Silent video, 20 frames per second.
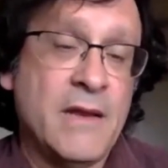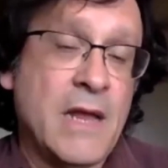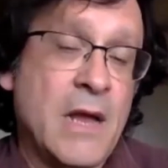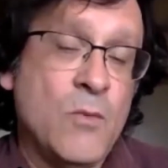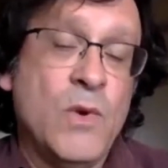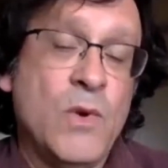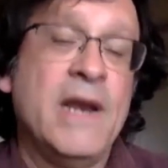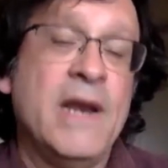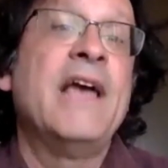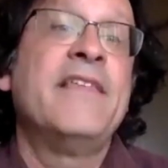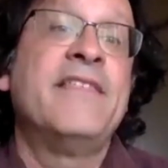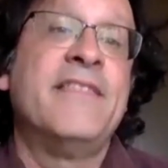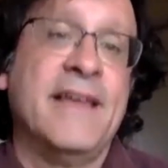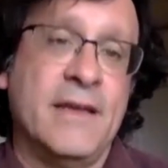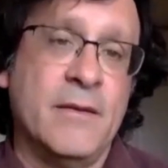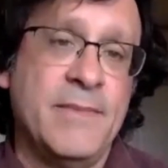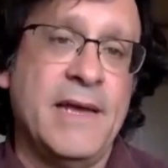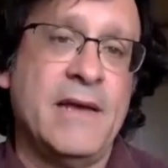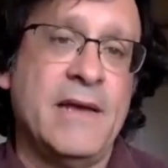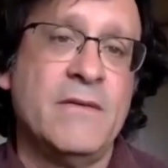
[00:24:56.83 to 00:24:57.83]
when I
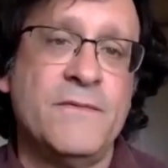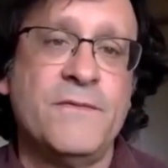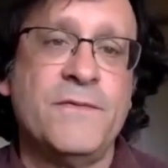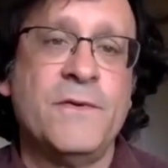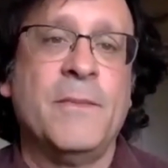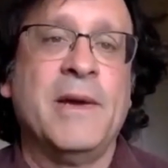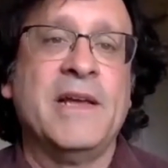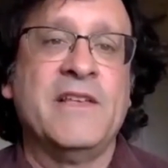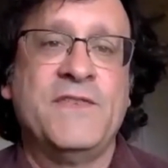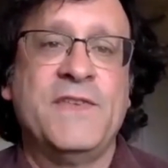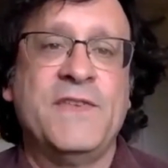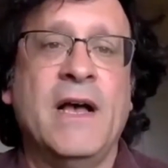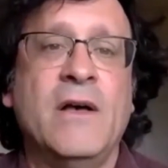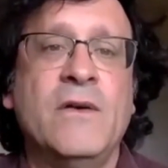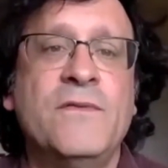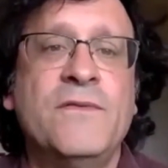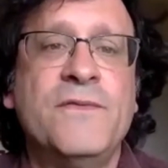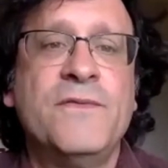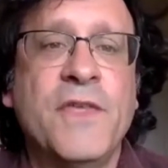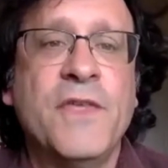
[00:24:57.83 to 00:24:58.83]
think about for myself,